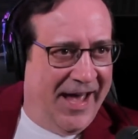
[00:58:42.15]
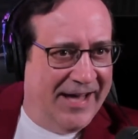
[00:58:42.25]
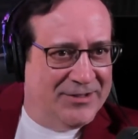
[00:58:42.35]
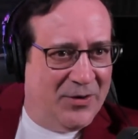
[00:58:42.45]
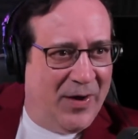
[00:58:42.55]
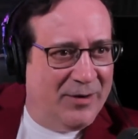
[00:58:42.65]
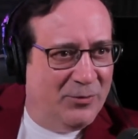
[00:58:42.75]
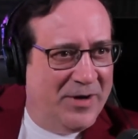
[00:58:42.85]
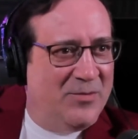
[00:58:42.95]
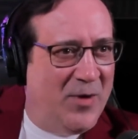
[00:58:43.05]
And so I
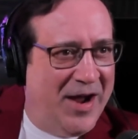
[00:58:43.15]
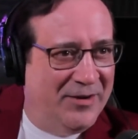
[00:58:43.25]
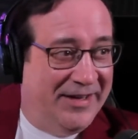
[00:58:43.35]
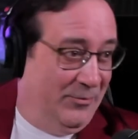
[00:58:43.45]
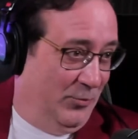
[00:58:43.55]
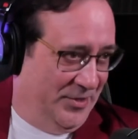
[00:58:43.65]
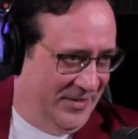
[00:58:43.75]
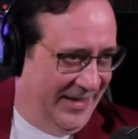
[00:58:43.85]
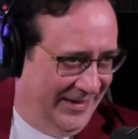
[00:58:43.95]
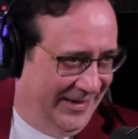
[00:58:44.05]
rewound it, which
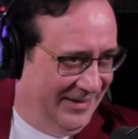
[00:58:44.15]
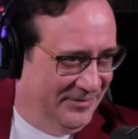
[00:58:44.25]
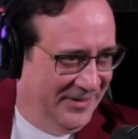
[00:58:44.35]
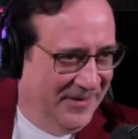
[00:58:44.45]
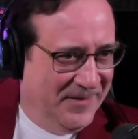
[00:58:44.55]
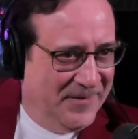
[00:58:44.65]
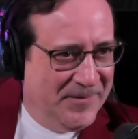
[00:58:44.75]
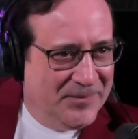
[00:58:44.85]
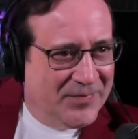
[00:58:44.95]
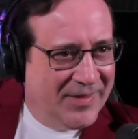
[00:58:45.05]
they loved,
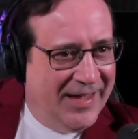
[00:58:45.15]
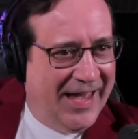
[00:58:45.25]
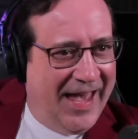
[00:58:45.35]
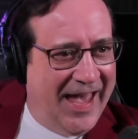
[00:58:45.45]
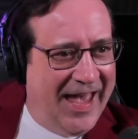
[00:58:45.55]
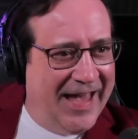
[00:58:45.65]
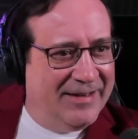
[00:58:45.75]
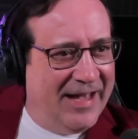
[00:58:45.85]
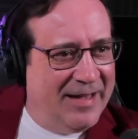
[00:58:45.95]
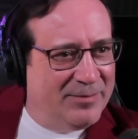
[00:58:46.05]
and
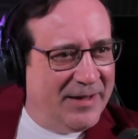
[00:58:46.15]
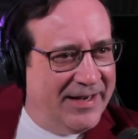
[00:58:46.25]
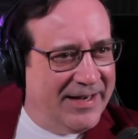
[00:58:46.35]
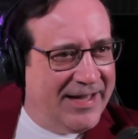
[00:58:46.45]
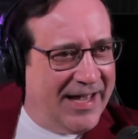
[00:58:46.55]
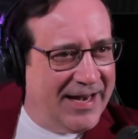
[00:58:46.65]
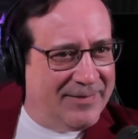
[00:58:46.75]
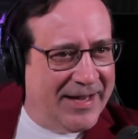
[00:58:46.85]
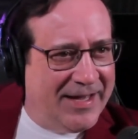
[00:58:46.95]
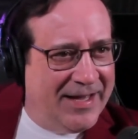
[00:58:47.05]
and played it again. I'm
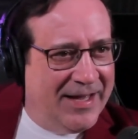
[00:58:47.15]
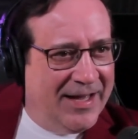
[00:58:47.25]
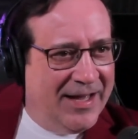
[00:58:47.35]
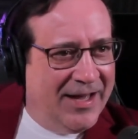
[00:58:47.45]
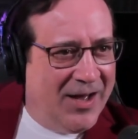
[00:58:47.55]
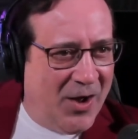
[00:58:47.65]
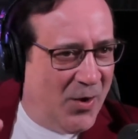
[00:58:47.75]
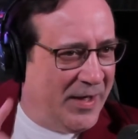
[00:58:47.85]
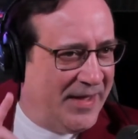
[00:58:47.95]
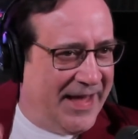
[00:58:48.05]
like,
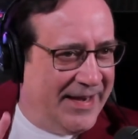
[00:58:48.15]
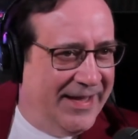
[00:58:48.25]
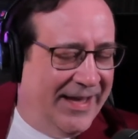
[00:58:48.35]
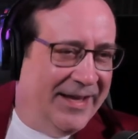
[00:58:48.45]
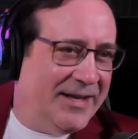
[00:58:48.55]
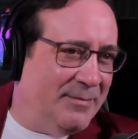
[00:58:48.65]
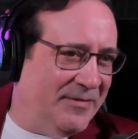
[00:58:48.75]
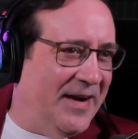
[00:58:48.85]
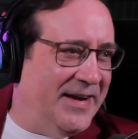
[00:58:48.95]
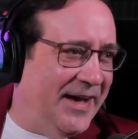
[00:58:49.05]
okay, that come to
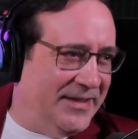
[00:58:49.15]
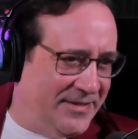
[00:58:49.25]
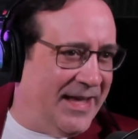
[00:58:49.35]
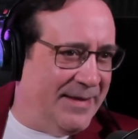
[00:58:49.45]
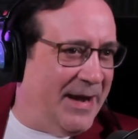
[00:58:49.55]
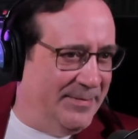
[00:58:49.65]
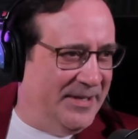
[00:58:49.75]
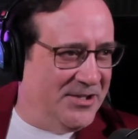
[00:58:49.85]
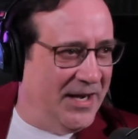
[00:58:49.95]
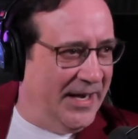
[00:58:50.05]
find out it's they might
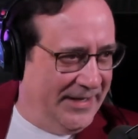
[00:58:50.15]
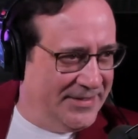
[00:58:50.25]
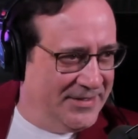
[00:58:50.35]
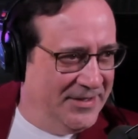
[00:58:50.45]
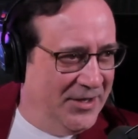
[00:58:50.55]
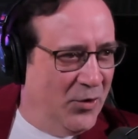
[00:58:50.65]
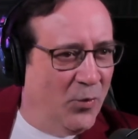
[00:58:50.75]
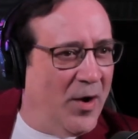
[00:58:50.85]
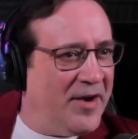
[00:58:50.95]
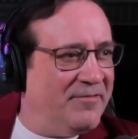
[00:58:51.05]
be giants.
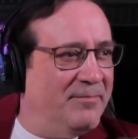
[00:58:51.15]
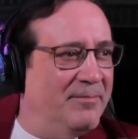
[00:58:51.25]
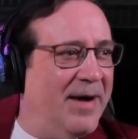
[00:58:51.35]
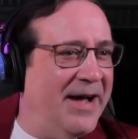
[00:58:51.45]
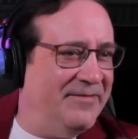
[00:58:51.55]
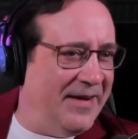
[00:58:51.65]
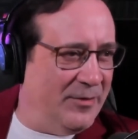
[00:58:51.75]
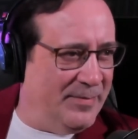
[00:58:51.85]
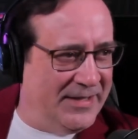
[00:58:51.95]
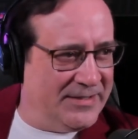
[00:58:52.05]
One oh, of yeah. my
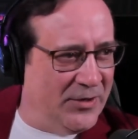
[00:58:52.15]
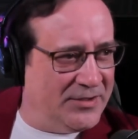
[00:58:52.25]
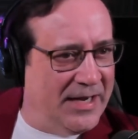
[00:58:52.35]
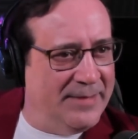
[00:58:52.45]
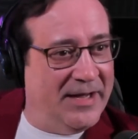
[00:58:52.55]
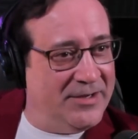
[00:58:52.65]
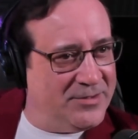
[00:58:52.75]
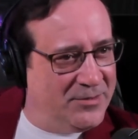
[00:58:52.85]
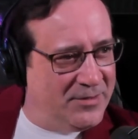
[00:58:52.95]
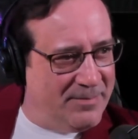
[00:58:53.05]
favorite bands of all time. They
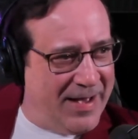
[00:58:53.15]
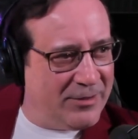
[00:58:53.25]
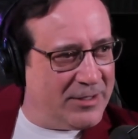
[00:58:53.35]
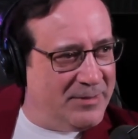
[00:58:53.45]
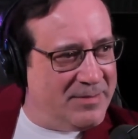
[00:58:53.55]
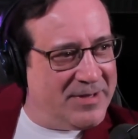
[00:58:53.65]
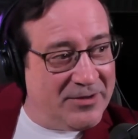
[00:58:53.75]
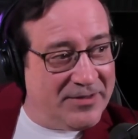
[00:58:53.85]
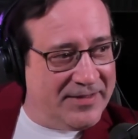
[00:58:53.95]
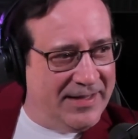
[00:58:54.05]
also do the Malcolm in the
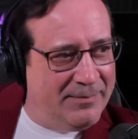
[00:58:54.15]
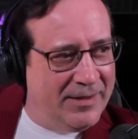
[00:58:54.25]
Middle theme.